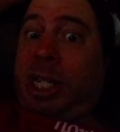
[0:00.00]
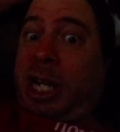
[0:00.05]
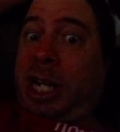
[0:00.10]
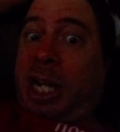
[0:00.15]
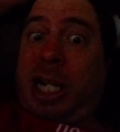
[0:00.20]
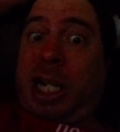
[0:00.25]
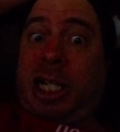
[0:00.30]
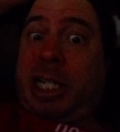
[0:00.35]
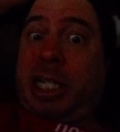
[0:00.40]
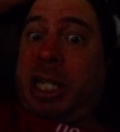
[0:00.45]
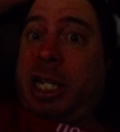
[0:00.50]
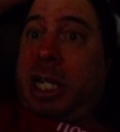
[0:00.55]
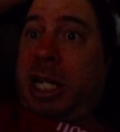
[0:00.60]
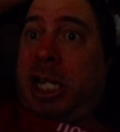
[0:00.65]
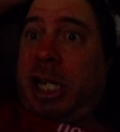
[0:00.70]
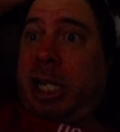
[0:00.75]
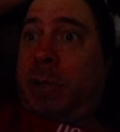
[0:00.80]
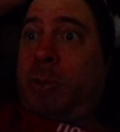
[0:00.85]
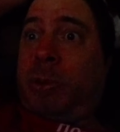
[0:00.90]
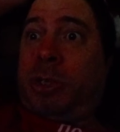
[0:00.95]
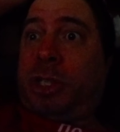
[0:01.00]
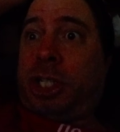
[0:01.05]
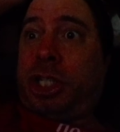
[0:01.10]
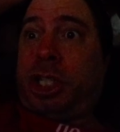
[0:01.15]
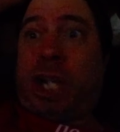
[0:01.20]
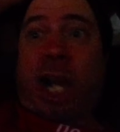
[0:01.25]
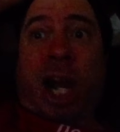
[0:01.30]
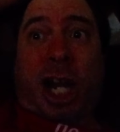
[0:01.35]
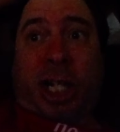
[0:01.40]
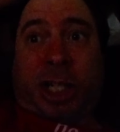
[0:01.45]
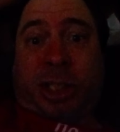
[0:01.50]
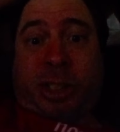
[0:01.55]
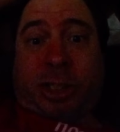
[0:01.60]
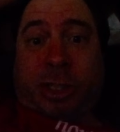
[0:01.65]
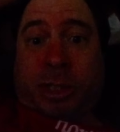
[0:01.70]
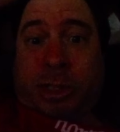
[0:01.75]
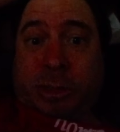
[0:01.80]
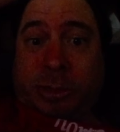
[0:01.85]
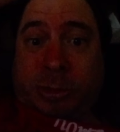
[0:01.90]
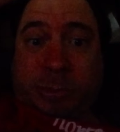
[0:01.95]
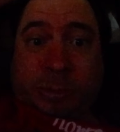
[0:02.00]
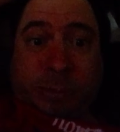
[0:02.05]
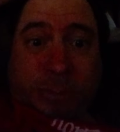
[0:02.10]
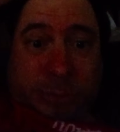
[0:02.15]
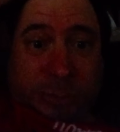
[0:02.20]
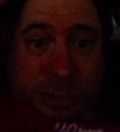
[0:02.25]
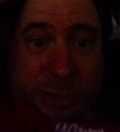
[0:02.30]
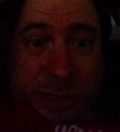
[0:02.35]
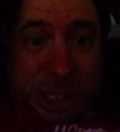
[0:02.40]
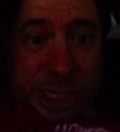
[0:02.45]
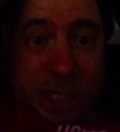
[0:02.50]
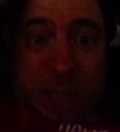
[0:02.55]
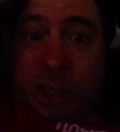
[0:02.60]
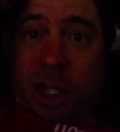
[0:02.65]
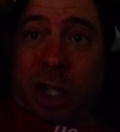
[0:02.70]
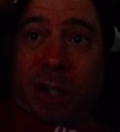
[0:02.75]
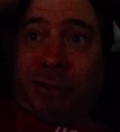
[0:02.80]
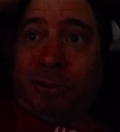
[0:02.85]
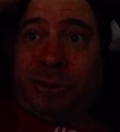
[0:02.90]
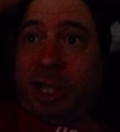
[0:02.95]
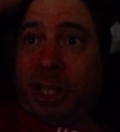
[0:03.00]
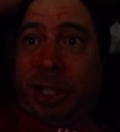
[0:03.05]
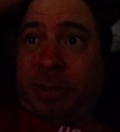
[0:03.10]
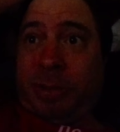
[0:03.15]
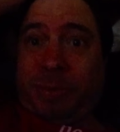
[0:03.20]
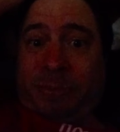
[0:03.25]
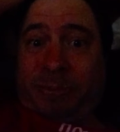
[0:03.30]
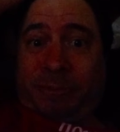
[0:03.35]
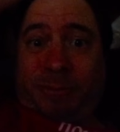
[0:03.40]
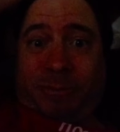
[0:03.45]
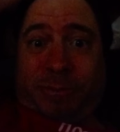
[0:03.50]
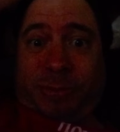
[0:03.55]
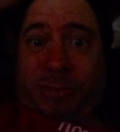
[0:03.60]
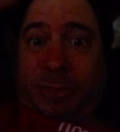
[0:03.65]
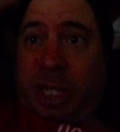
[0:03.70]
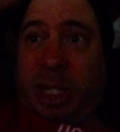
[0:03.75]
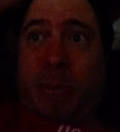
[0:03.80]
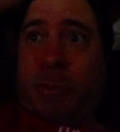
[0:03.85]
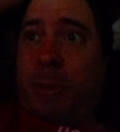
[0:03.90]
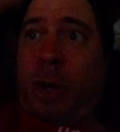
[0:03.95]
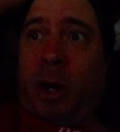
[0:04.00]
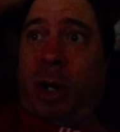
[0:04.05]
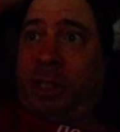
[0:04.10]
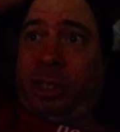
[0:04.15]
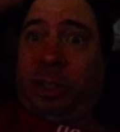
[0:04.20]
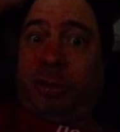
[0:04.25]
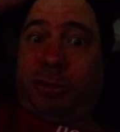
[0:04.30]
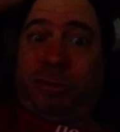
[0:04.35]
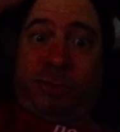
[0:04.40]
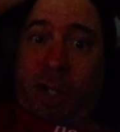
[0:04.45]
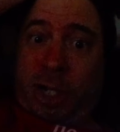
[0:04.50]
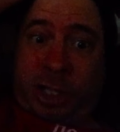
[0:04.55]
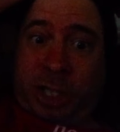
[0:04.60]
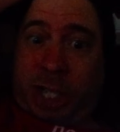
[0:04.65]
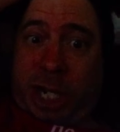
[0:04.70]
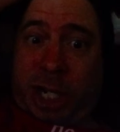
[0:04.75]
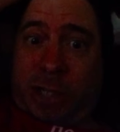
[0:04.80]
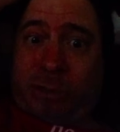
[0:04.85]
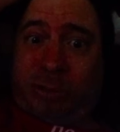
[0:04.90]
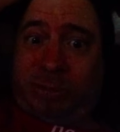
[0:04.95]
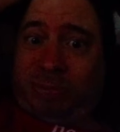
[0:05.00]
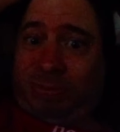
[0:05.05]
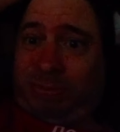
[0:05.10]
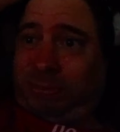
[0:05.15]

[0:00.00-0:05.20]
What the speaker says: I was shocked. I loved it. I marked the fuck out.